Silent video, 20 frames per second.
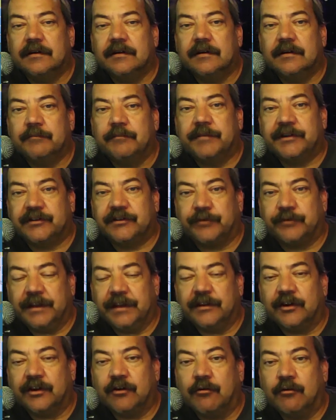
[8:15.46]
between
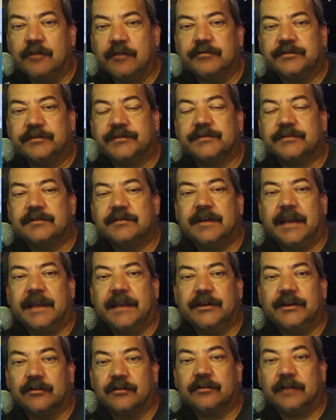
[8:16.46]
the quotes,
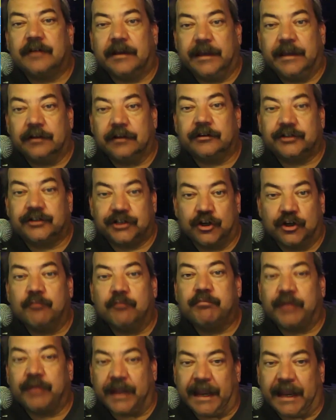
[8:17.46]
and it'll show
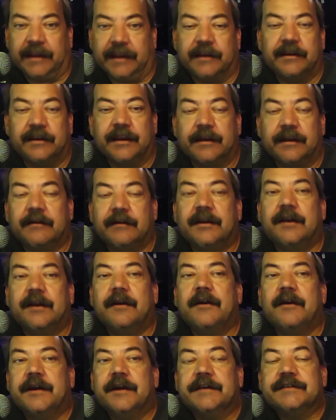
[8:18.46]
blank.
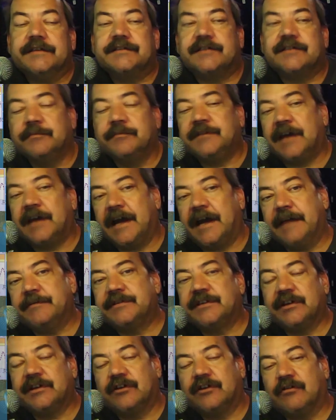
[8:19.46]
Sometimes
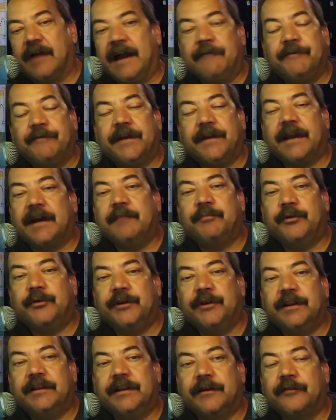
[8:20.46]
the graphic I put
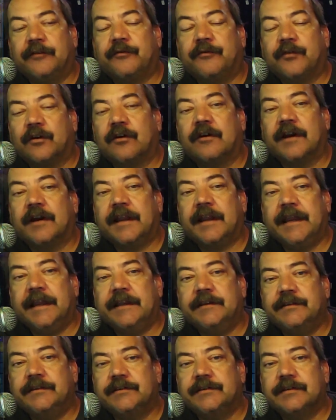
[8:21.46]
in there for
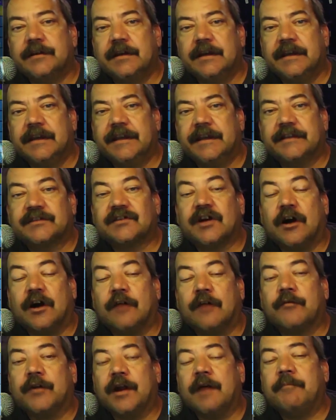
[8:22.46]
hurricanes gets
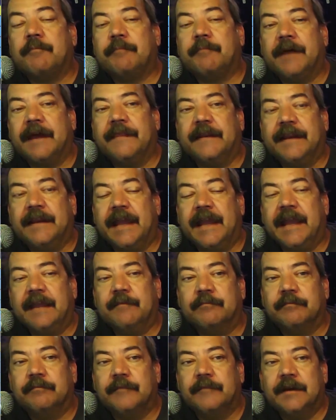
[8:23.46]
covered up by the name,
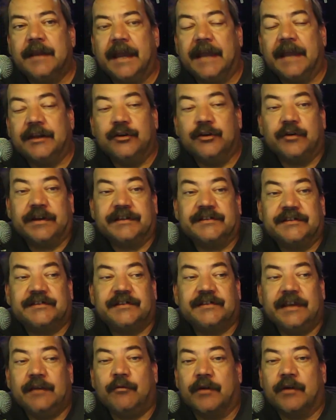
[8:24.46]
and you can
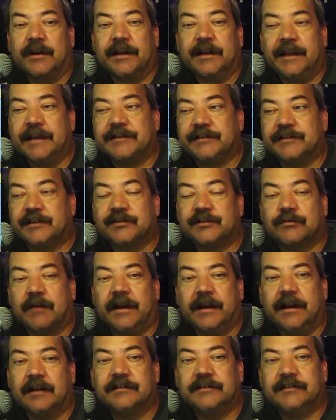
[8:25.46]
see what it is. It's right
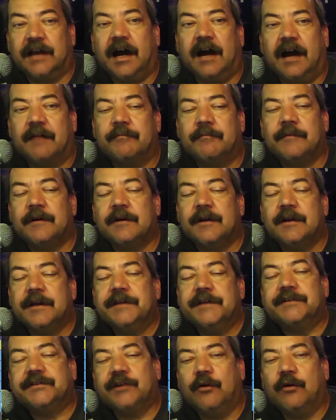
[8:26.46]
on top.
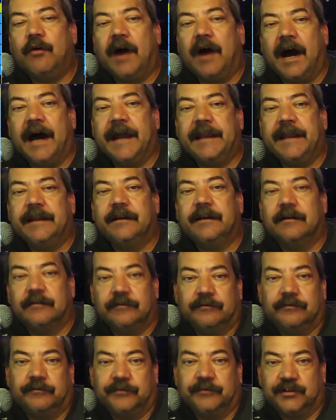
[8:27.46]
So I
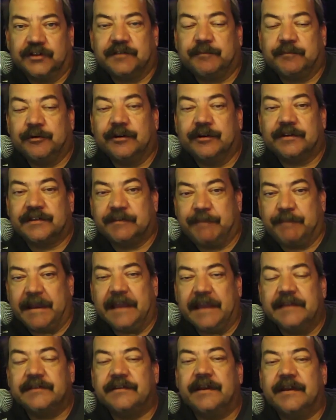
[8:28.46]
just put a
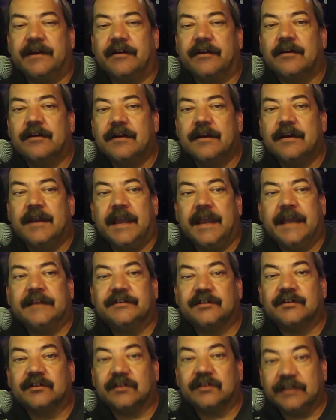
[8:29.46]
space there and
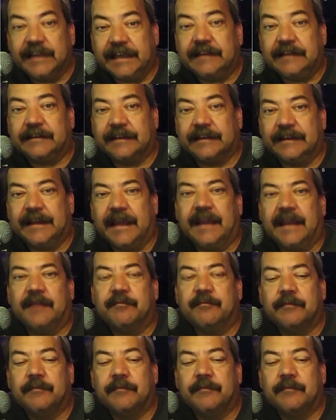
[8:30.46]
delete the name